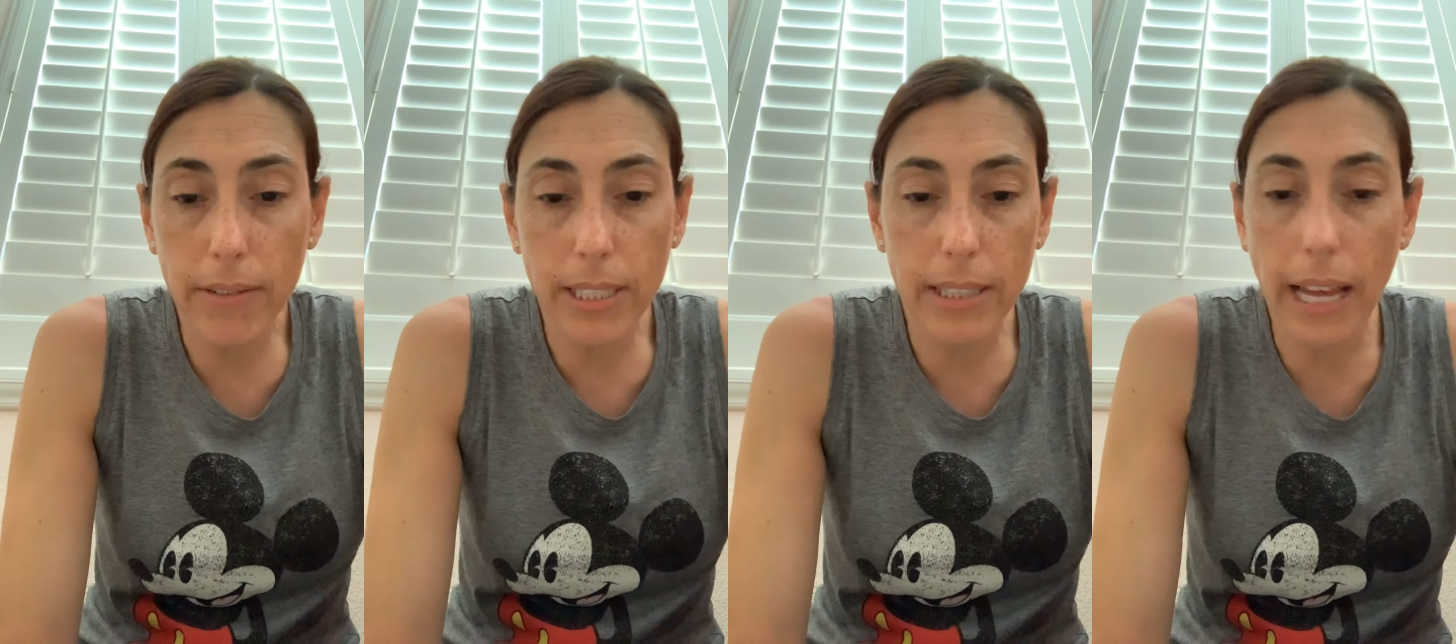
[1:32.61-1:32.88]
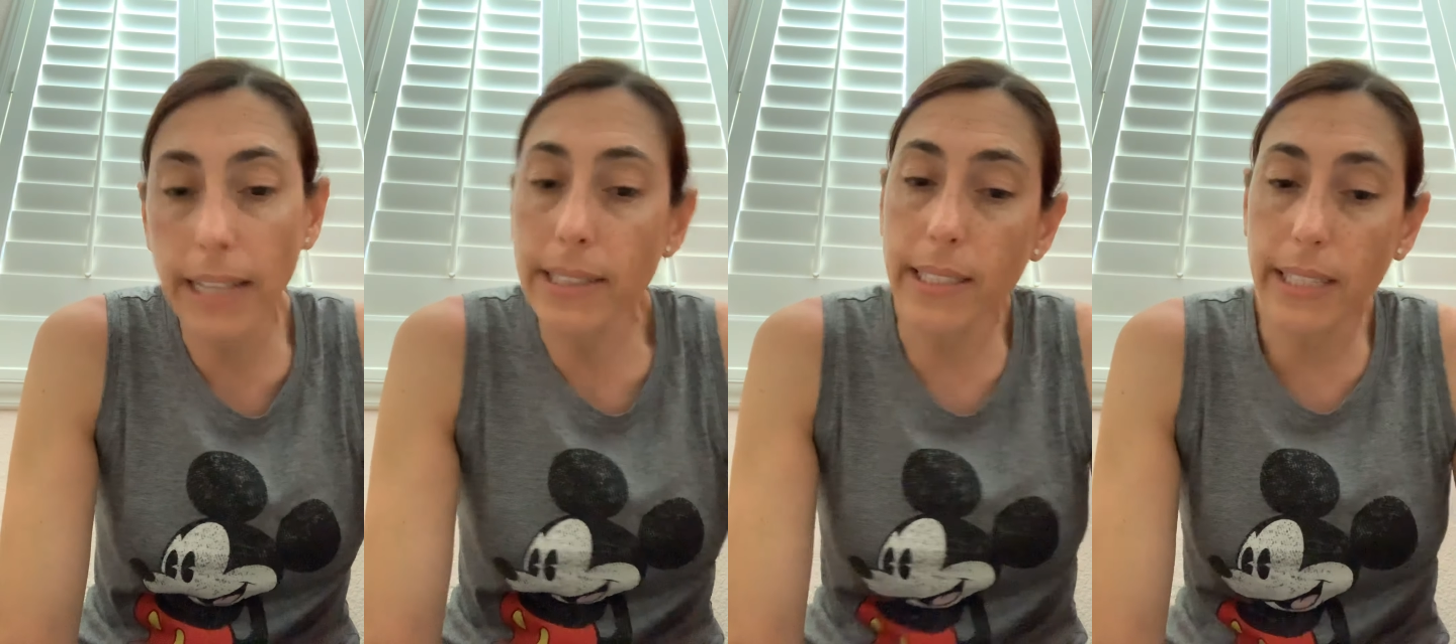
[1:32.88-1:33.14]
was
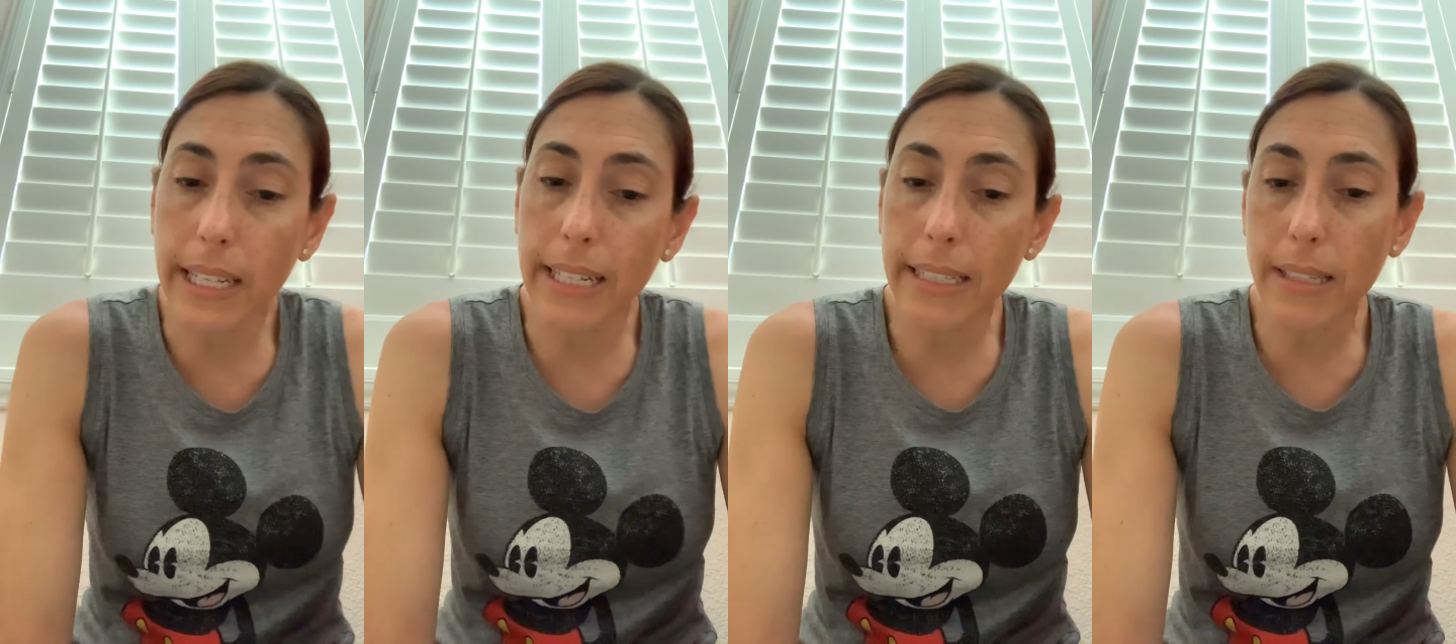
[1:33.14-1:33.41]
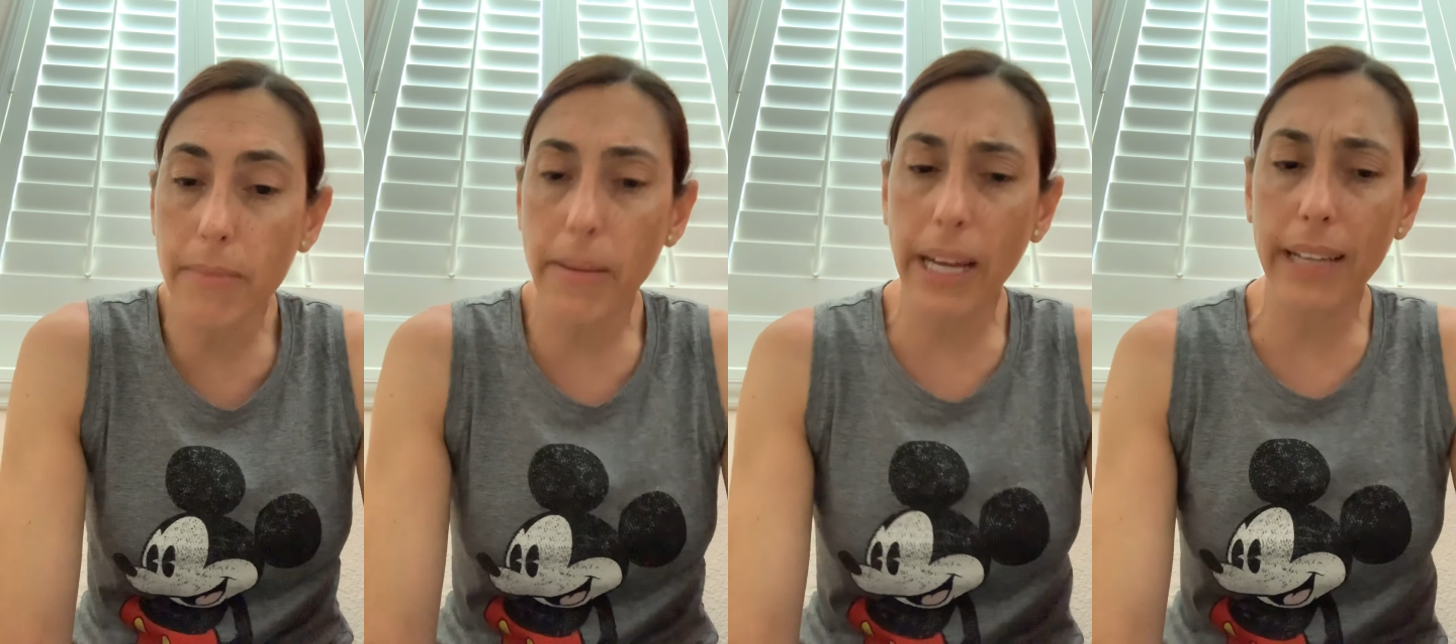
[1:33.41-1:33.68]
then seen
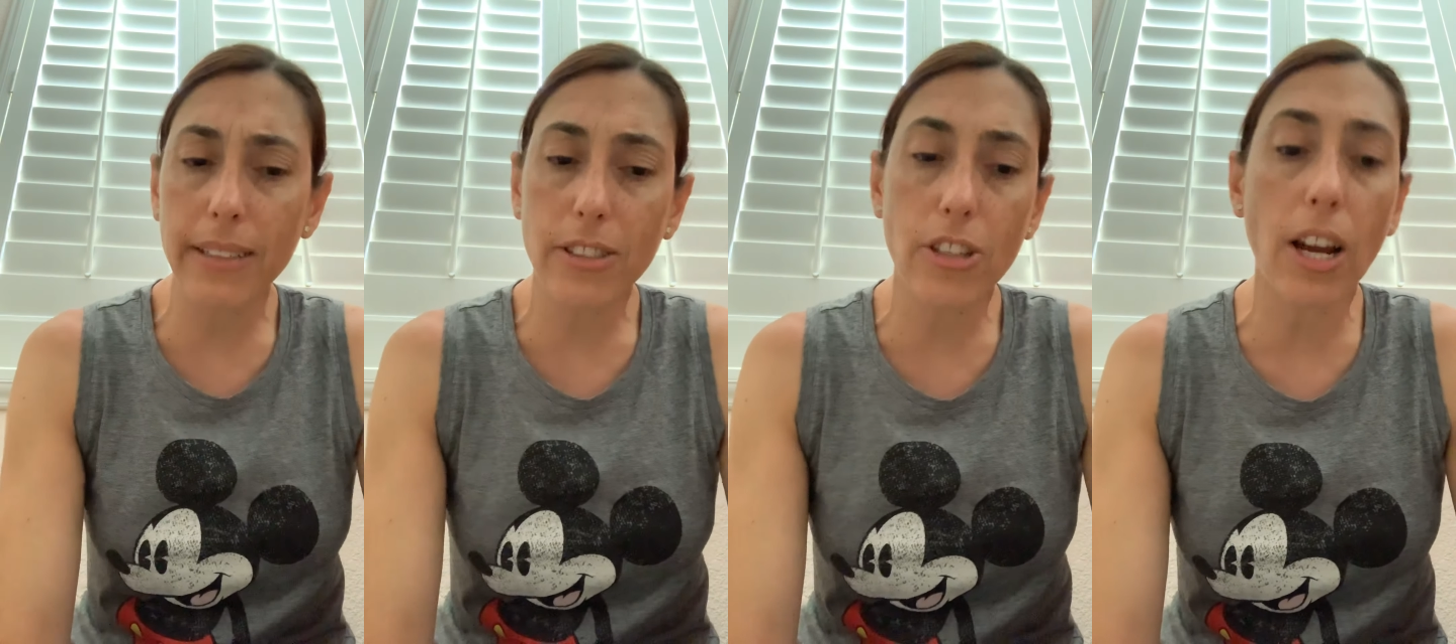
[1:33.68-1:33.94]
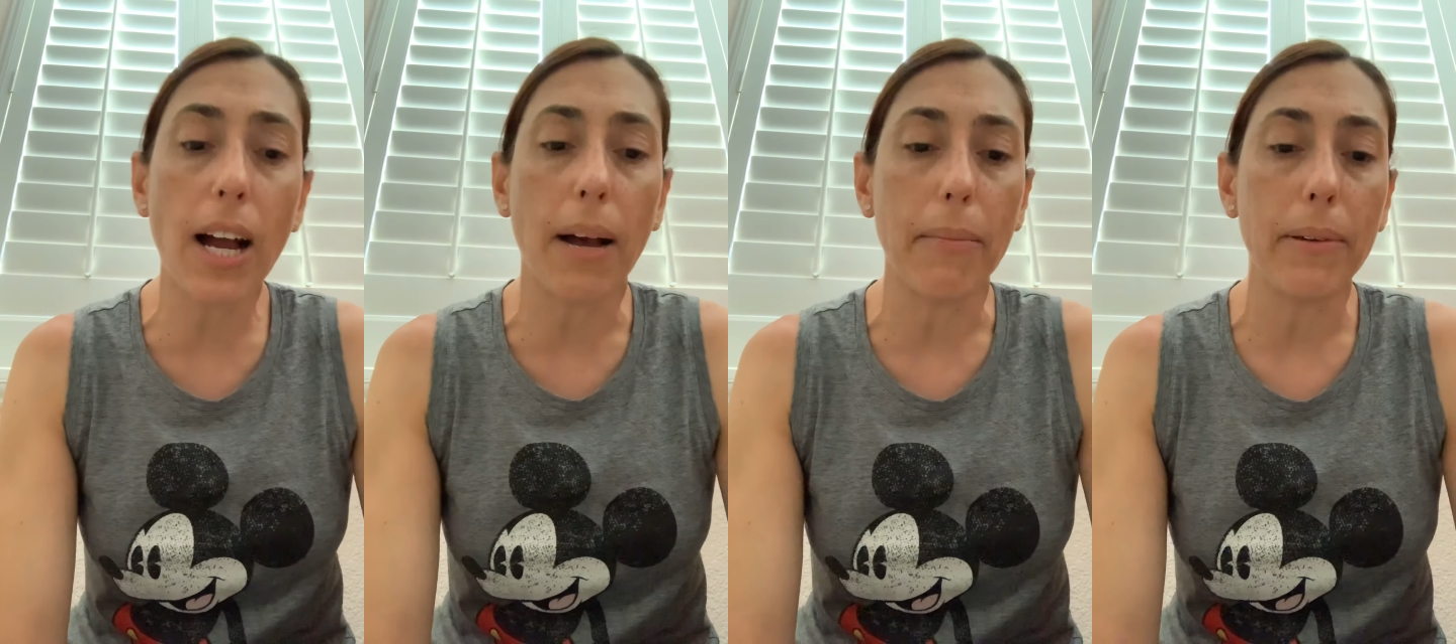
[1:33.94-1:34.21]
as a man's
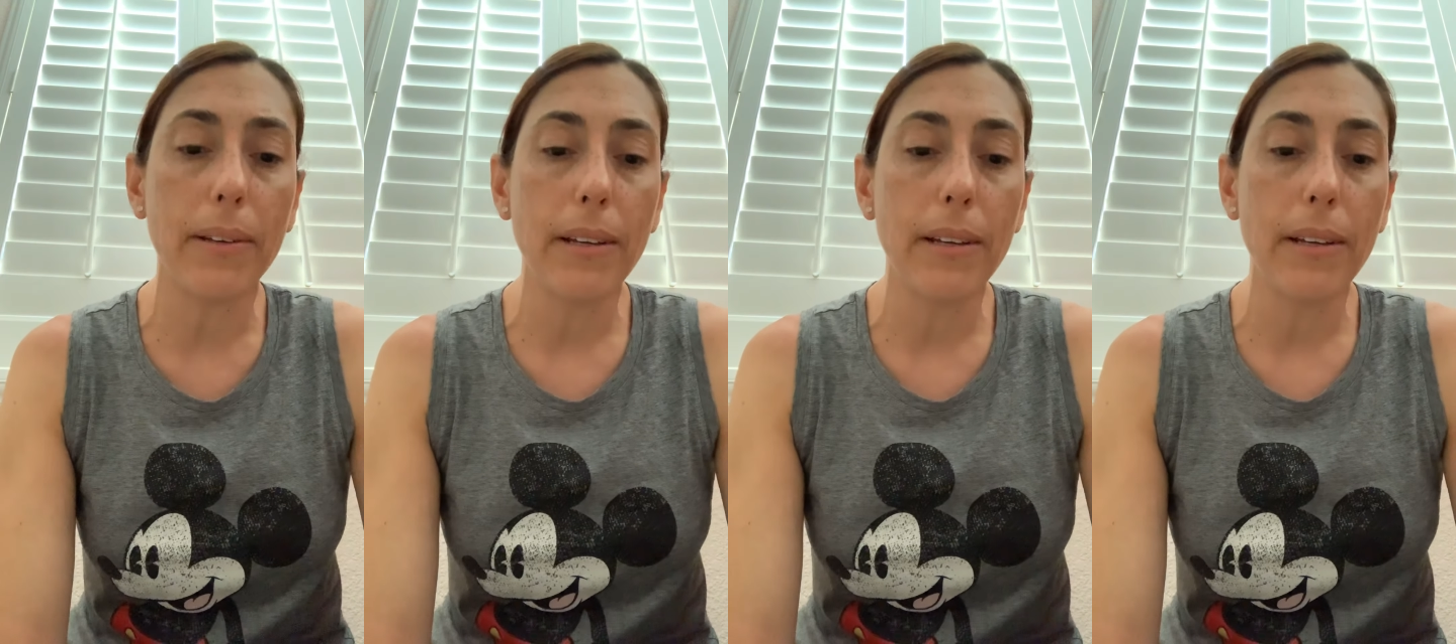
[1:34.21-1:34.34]
job.